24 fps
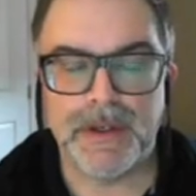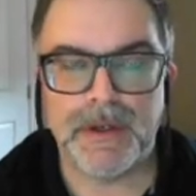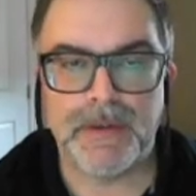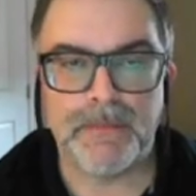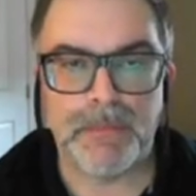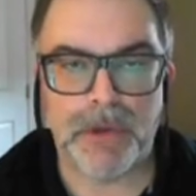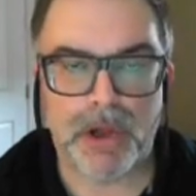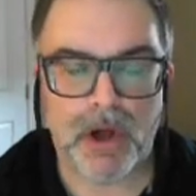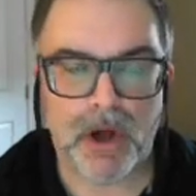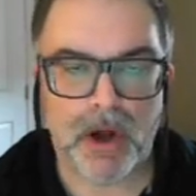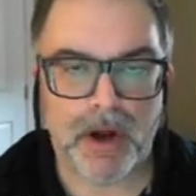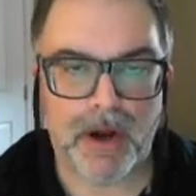
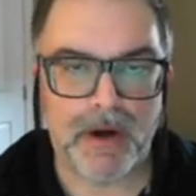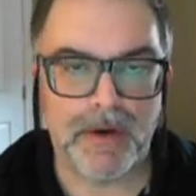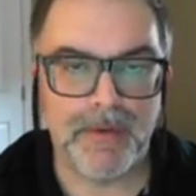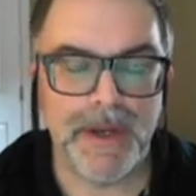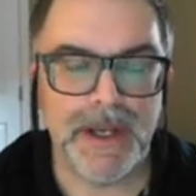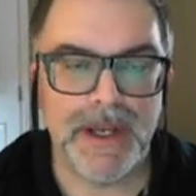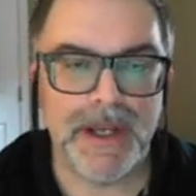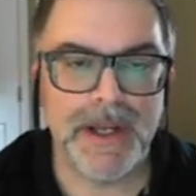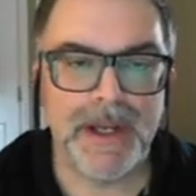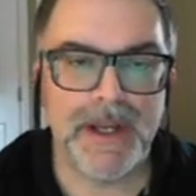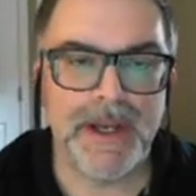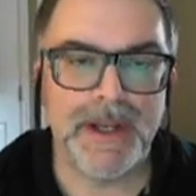Blogger,
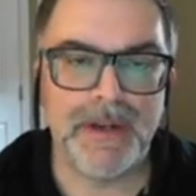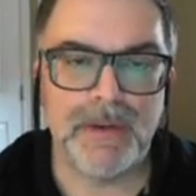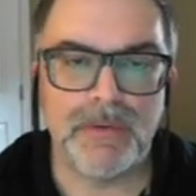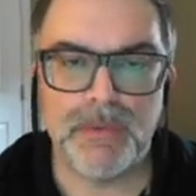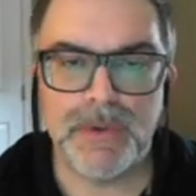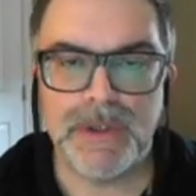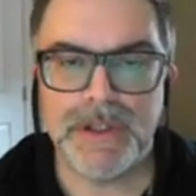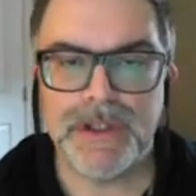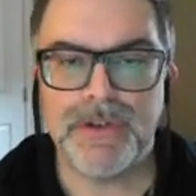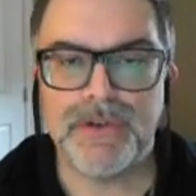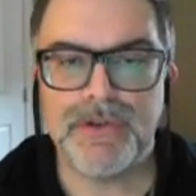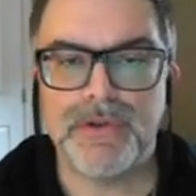and it
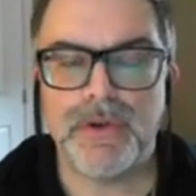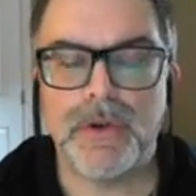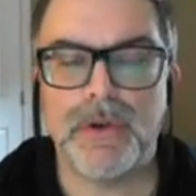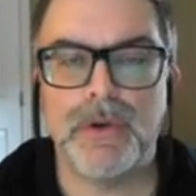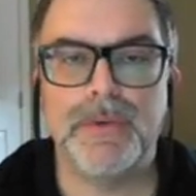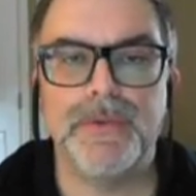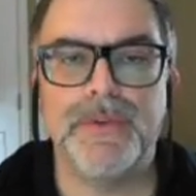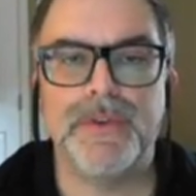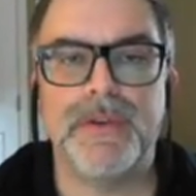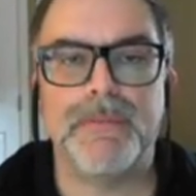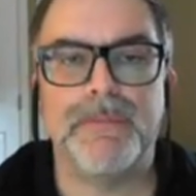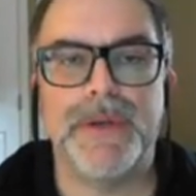really
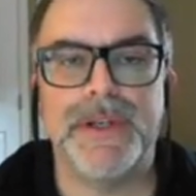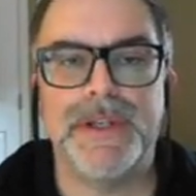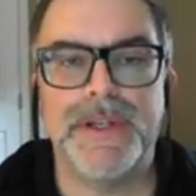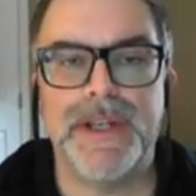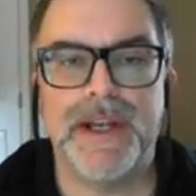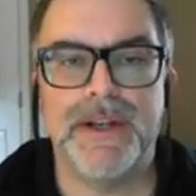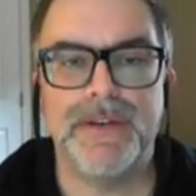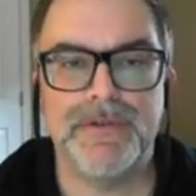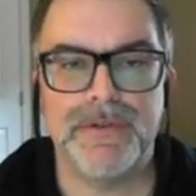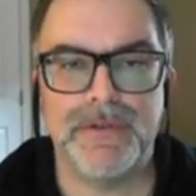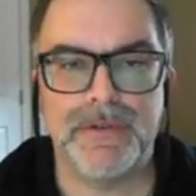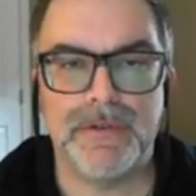shows the
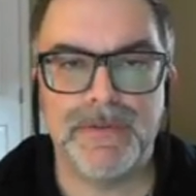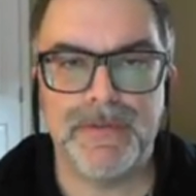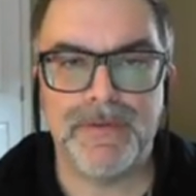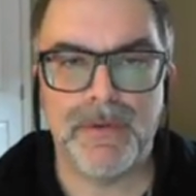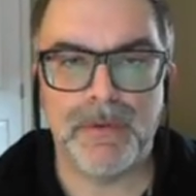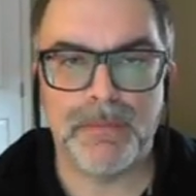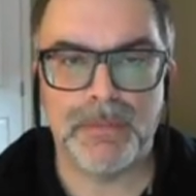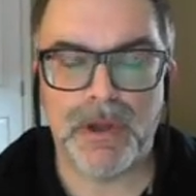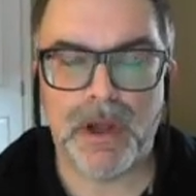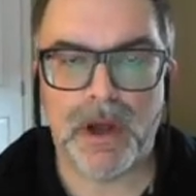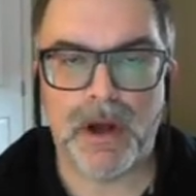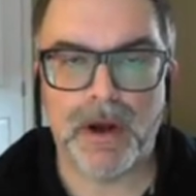potential
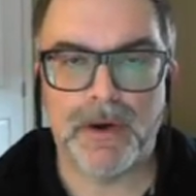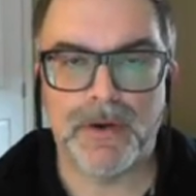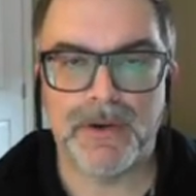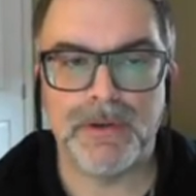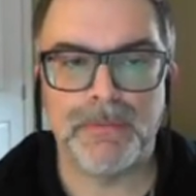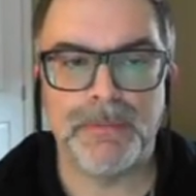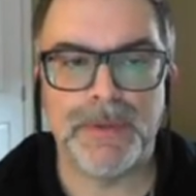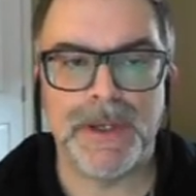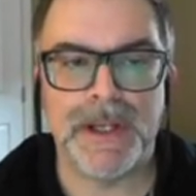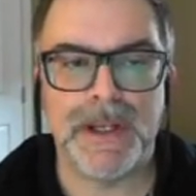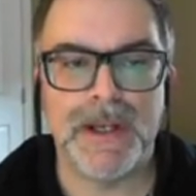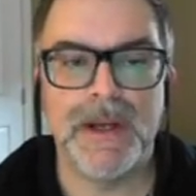for Blogger to
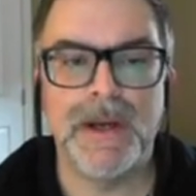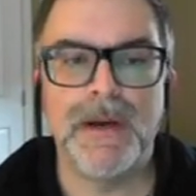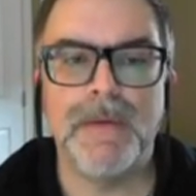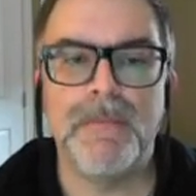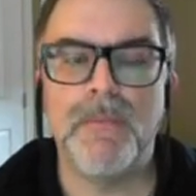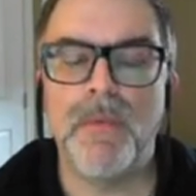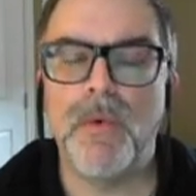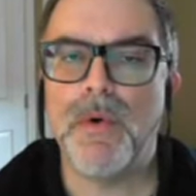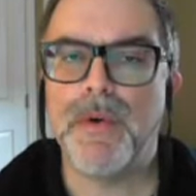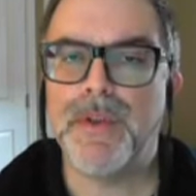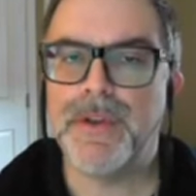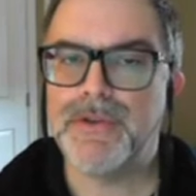be
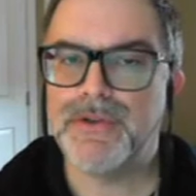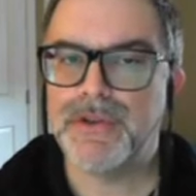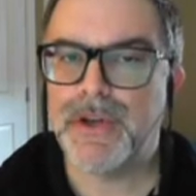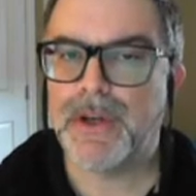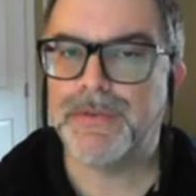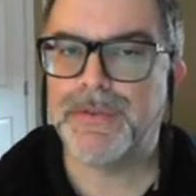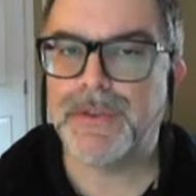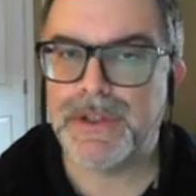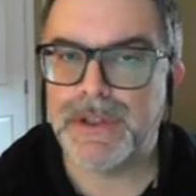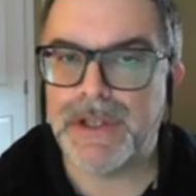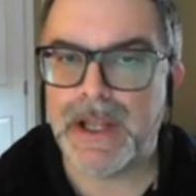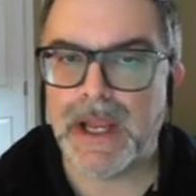more than
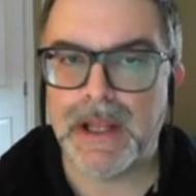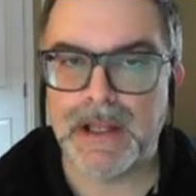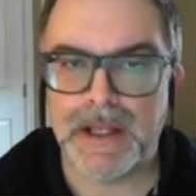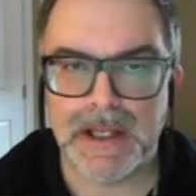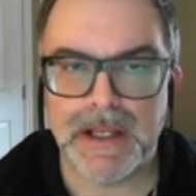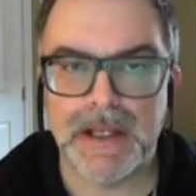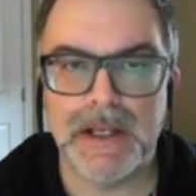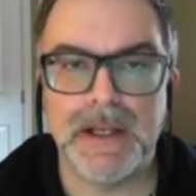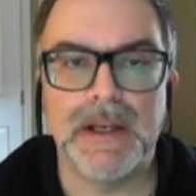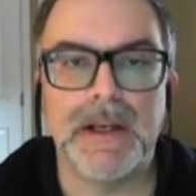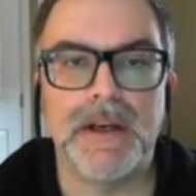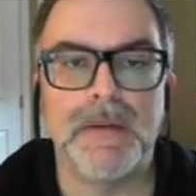just a
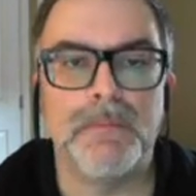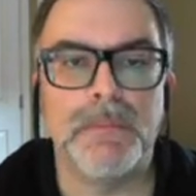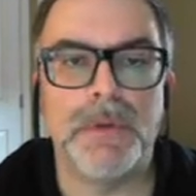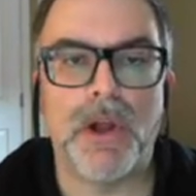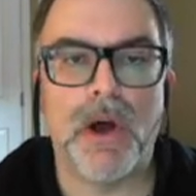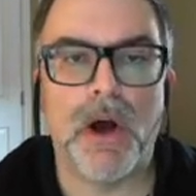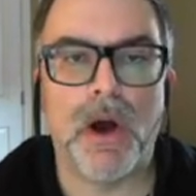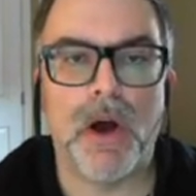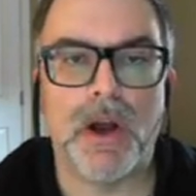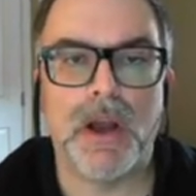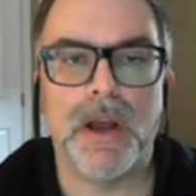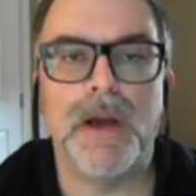daily
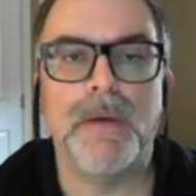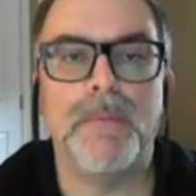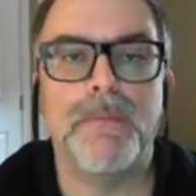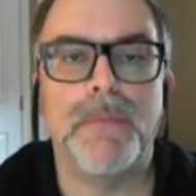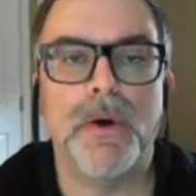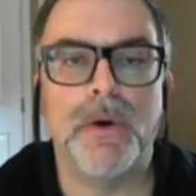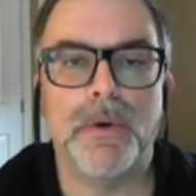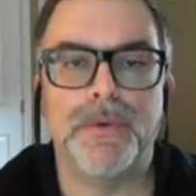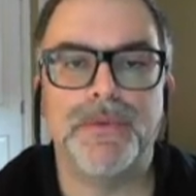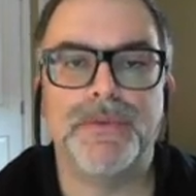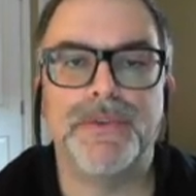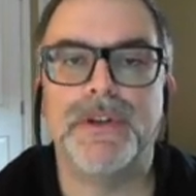blog
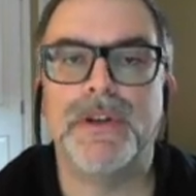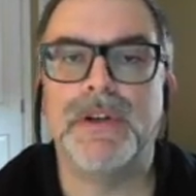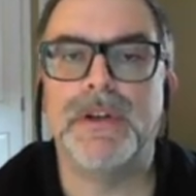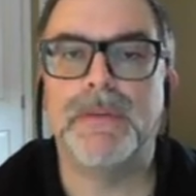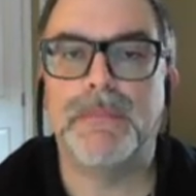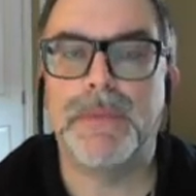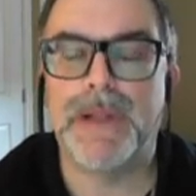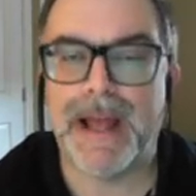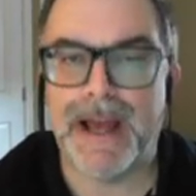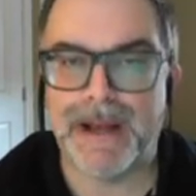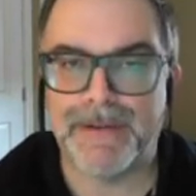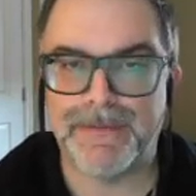post
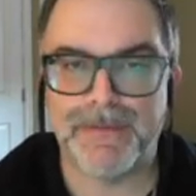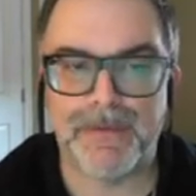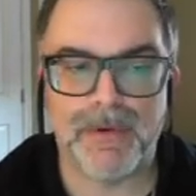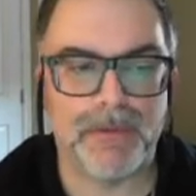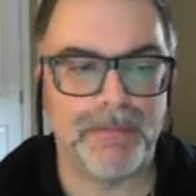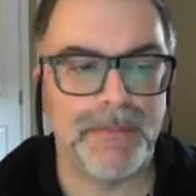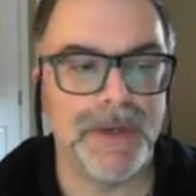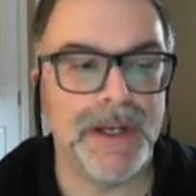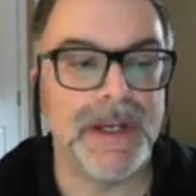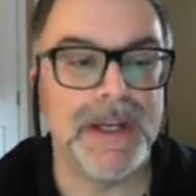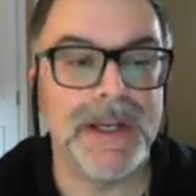platform.